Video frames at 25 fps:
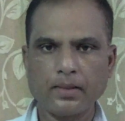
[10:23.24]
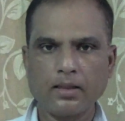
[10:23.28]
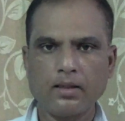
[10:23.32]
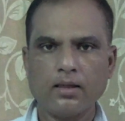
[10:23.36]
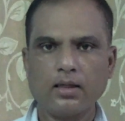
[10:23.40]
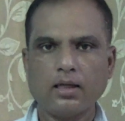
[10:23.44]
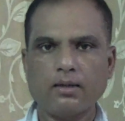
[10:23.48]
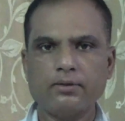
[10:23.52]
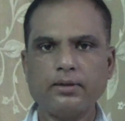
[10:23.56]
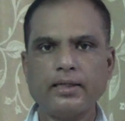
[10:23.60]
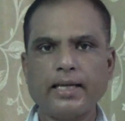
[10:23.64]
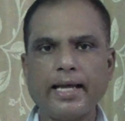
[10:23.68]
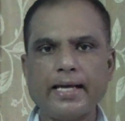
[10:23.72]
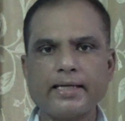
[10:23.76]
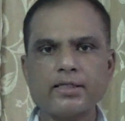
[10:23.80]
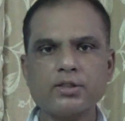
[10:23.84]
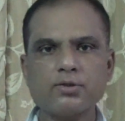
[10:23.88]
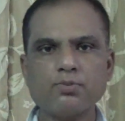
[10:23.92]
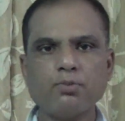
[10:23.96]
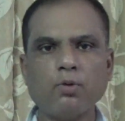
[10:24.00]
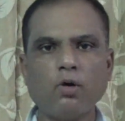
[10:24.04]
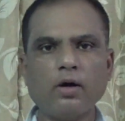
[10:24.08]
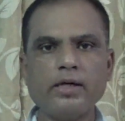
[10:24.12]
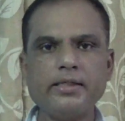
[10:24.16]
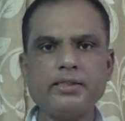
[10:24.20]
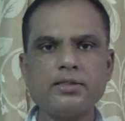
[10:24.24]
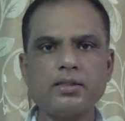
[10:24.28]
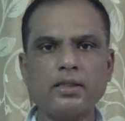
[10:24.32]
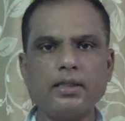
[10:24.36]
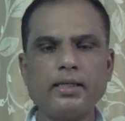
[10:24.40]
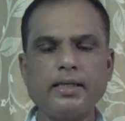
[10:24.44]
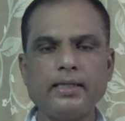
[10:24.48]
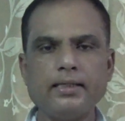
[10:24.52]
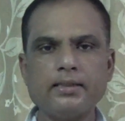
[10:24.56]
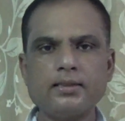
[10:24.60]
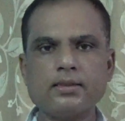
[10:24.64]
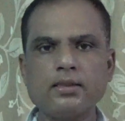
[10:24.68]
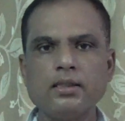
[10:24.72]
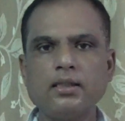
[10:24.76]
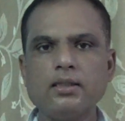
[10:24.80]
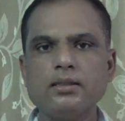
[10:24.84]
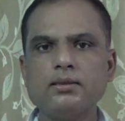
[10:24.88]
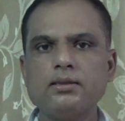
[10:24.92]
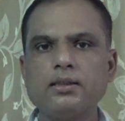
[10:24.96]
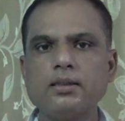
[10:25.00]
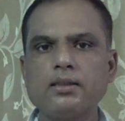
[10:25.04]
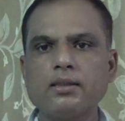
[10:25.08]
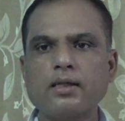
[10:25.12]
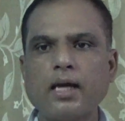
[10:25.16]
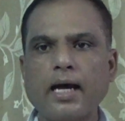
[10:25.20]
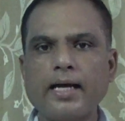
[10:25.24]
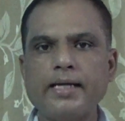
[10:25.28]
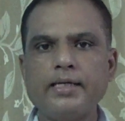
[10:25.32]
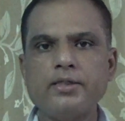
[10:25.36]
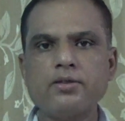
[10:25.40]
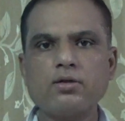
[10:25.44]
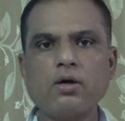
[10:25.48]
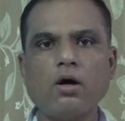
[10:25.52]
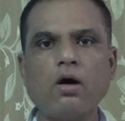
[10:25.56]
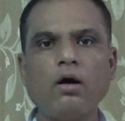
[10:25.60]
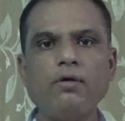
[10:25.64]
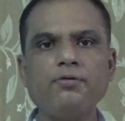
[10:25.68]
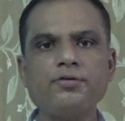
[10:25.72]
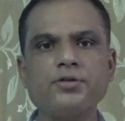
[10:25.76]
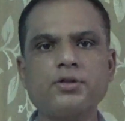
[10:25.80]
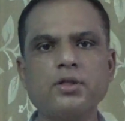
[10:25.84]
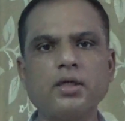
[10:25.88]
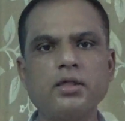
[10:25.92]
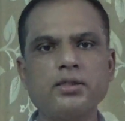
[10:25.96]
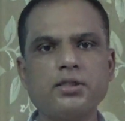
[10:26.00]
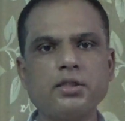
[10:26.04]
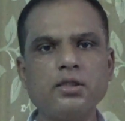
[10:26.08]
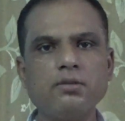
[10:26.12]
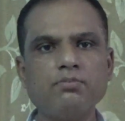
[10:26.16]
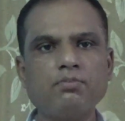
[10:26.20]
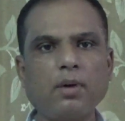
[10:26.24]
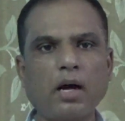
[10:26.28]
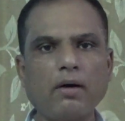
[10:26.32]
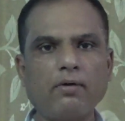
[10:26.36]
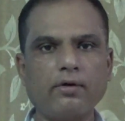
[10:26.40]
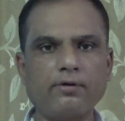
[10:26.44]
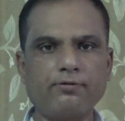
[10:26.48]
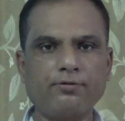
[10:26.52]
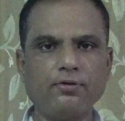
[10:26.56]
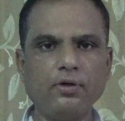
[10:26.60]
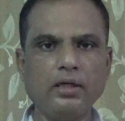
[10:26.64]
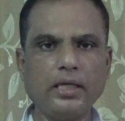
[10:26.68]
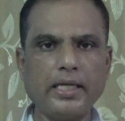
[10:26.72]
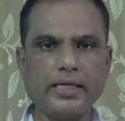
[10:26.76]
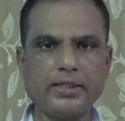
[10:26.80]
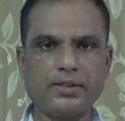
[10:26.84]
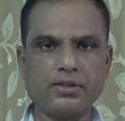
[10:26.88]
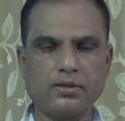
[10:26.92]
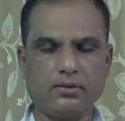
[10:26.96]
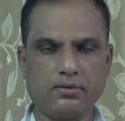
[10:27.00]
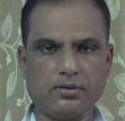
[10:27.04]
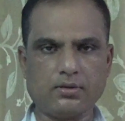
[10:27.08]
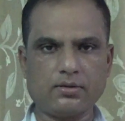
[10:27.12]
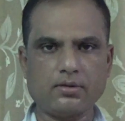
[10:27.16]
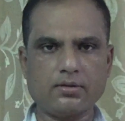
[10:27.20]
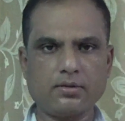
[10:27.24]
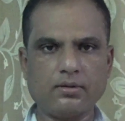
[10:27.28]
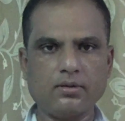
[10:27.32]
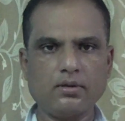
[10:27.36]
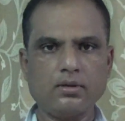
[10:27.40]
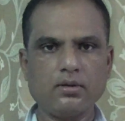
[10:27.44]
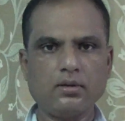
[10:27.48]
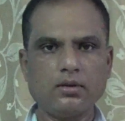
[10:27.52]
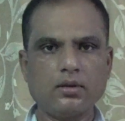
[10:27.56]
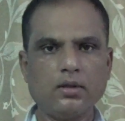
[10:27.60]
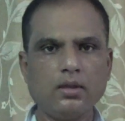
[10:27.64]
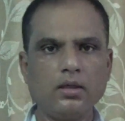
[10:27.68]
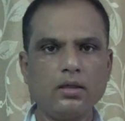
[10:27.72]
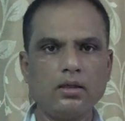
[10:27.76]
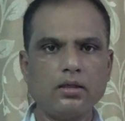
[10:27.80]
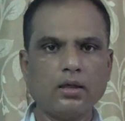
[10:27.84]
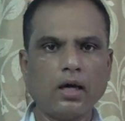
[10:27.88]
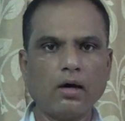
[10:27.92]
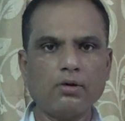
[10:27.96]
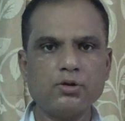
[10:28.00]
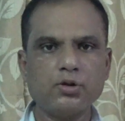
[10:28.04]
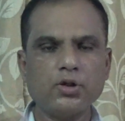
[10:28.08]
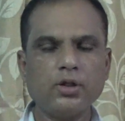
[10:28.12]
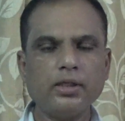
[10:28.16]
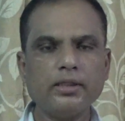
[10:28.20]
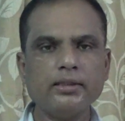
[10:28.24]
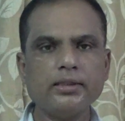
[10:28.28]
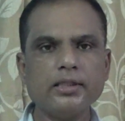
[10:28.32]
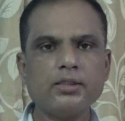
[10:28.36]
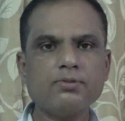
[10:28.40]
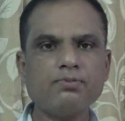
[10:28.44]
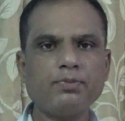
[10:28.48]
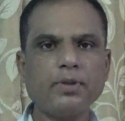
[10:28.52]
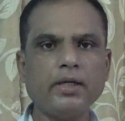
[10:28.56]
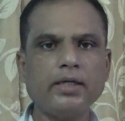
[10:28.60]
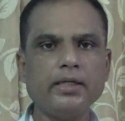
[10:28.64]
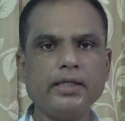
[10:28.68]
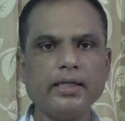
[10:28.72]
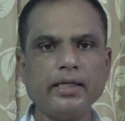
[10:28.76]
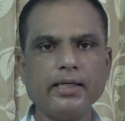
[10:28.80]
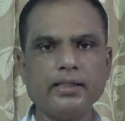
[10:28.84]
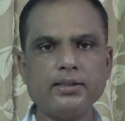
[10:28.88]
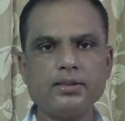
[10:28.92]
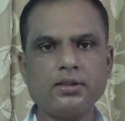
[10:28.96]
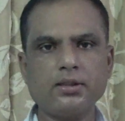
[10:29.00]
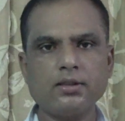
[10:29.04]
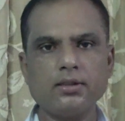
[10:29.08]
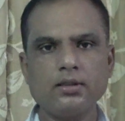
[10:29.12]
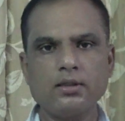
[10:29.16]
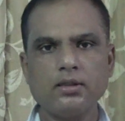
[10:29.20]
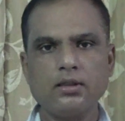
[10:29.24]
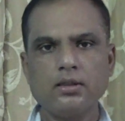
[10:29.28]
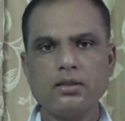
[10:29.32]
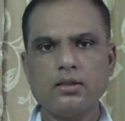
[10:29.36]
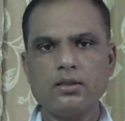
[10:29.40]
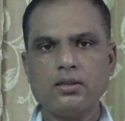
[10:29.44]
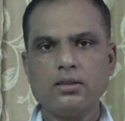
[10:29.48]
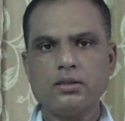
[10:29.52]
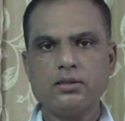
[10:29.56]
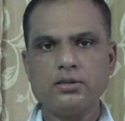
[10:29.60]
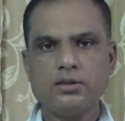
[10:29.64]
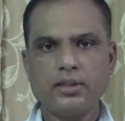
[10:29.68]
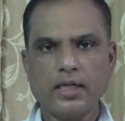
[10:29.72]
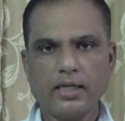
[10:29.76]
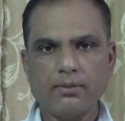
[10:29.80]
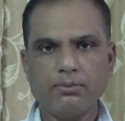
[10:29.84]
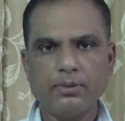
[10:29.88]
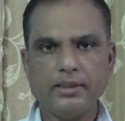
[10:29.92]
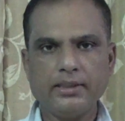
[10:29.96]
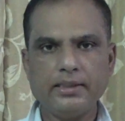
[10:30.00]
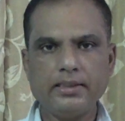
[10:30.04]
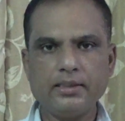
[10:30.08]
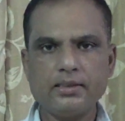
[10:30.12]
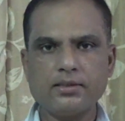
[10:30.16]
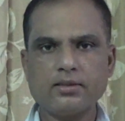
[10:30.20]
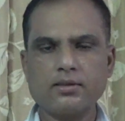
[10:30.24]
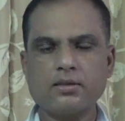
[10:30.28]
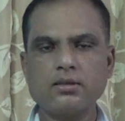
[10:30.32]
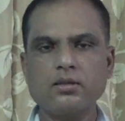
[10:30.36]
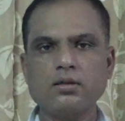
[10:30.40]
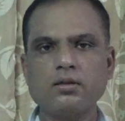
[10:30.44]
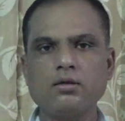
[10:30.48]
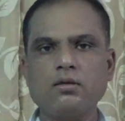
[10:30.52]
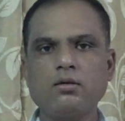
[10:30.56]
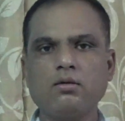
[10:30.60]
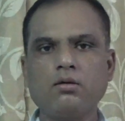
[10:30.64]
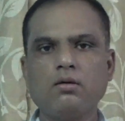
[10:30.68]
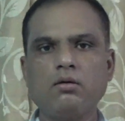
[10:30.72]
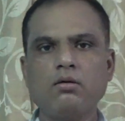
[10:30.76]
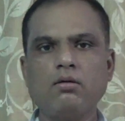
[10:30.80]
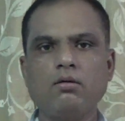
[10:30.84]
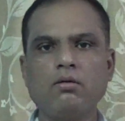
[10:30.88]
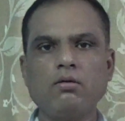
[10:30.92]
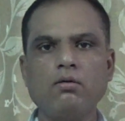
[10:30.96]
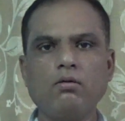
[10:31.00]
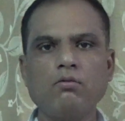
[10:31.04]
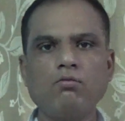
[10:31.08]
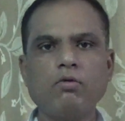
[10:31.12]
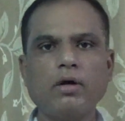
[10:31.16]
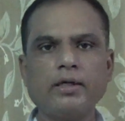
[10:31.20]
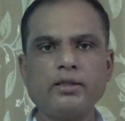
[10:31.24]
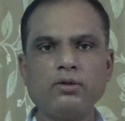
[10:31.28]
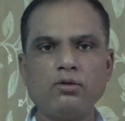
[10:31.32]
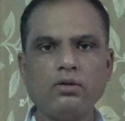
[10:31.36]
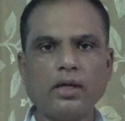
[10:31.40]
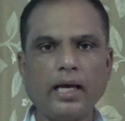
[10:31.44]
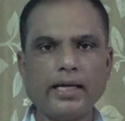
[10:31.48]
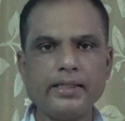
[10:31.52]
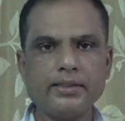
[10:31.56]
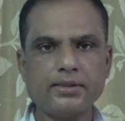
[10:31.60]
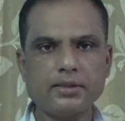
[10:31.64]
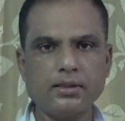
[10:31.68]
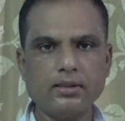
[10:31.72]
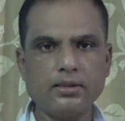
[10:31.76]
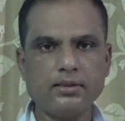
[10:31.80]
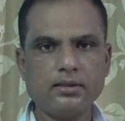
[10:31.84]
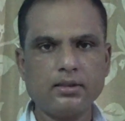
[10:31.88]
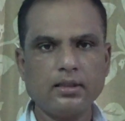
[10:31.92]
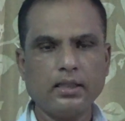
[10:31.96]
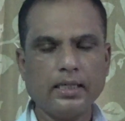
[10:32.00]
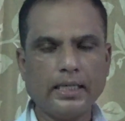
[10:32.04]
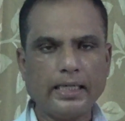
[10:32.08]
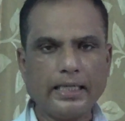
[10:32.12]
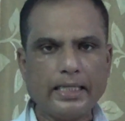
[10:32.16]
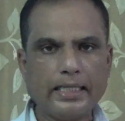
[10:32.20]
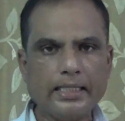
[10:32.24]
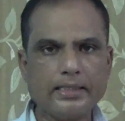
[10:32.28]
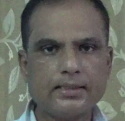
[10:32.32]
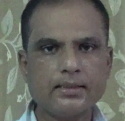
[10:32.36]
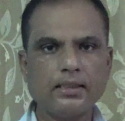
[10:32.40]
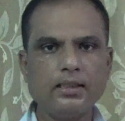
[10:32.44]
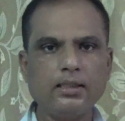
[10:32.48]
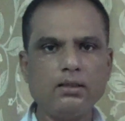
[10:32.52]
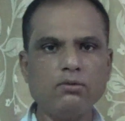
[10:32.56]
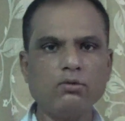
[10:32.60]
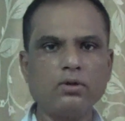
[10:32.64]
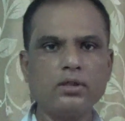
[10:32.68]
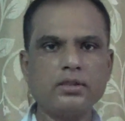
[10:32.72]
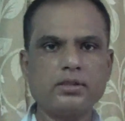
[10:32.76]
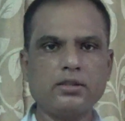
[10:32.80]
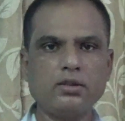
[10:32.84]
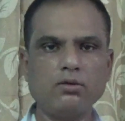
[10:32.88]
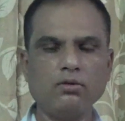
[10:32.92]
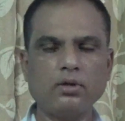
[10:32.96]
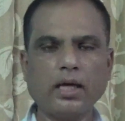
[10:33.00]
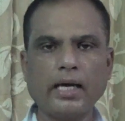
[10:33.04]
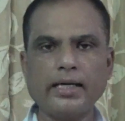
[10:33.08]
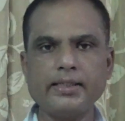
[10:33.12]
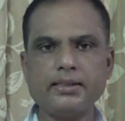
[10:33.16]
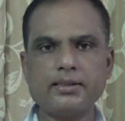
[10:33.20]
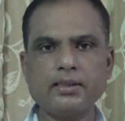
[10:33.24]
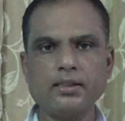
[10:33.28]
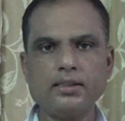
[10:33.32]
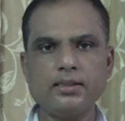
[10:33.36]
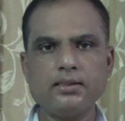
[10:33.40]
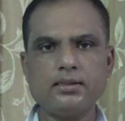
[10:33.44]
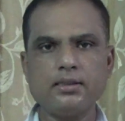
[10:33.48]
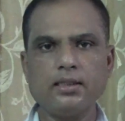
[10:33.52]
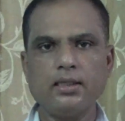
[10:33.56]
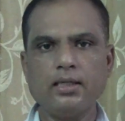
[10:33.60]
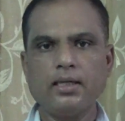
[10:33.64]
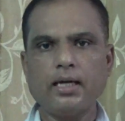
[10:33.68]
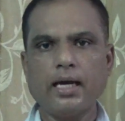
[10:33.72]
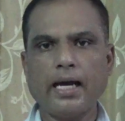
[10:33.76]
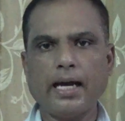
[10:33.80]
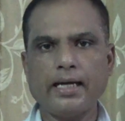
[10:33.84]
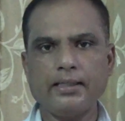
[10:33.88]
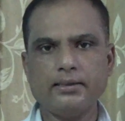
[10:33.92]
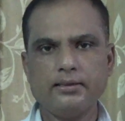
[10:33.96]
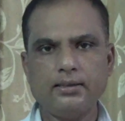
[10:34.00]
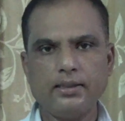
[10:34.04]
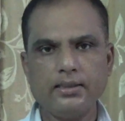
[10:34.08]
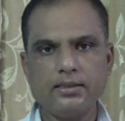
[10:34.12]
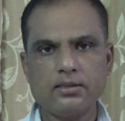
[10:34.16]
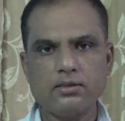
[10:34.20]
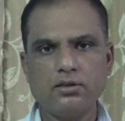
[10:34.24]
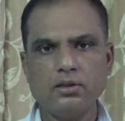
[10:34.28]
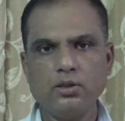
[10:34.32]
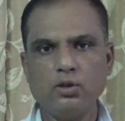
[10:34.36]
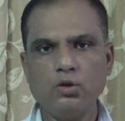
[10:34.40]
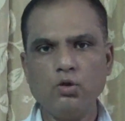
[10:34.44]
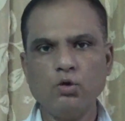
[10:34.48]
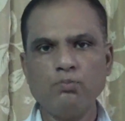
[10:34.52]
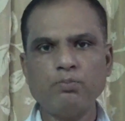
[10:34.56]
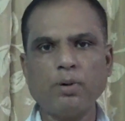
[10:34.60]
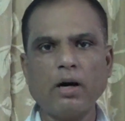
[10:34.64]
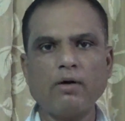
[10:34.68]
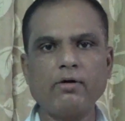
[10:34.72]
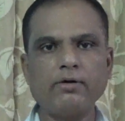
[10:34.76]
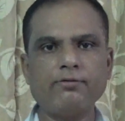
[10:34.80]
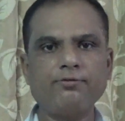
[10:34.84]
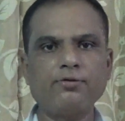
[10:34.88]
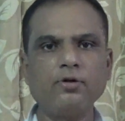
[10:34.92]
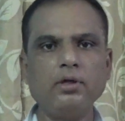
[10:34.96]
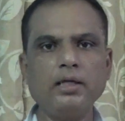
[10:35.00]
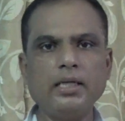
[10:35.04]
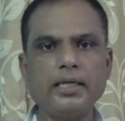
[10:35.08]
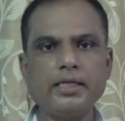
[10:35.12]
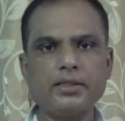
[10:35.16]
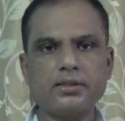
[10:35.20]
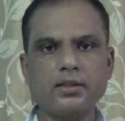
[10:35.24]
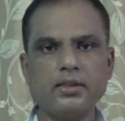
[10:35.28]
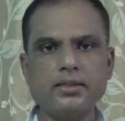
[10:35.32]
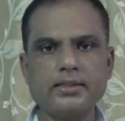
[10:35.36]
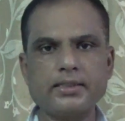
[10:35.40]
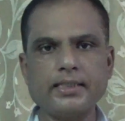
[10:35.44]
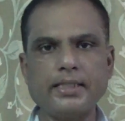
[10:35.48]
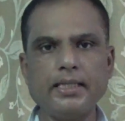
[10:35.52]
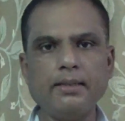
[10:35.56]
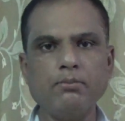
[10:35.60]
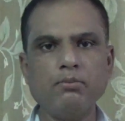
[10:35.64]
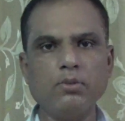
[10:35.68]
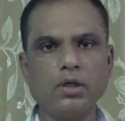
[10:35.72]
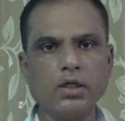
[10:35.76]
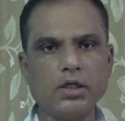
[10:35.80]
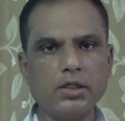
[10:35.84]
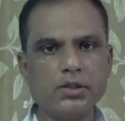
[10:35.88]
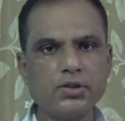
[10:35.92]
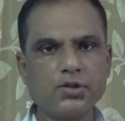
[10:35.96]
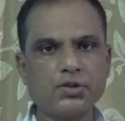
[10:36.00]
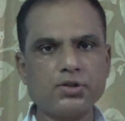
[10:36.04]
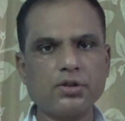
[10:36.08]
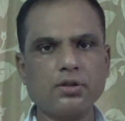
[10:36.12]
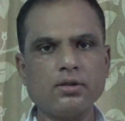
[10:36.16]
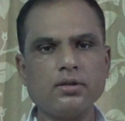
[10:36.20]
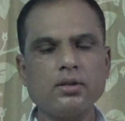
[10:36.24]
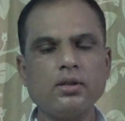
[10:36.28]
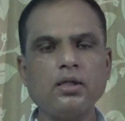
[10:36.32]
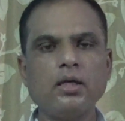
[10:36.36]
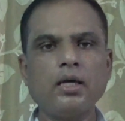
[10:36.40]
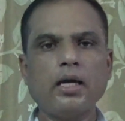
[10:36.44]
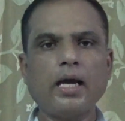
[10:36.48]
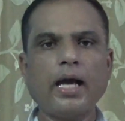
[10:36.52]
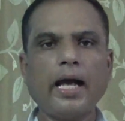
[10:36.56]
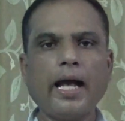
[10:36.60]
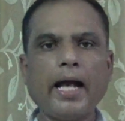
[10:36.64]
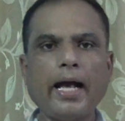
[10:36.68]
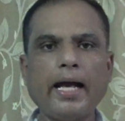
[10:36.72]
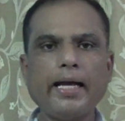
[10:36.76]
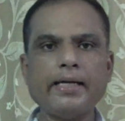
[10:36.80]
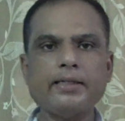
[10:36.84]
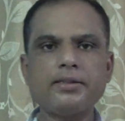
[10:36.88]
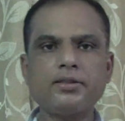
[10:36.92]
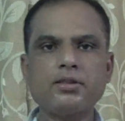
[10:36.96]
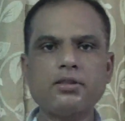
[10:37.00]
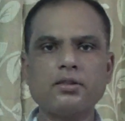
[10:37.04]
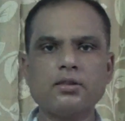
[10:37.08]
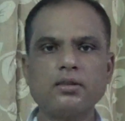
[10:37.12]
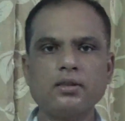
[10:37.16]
Now the next point is the rise of certain powerful nations. Now during this period, Germany's were united, Italy was united, and these new powerful nations emerged, and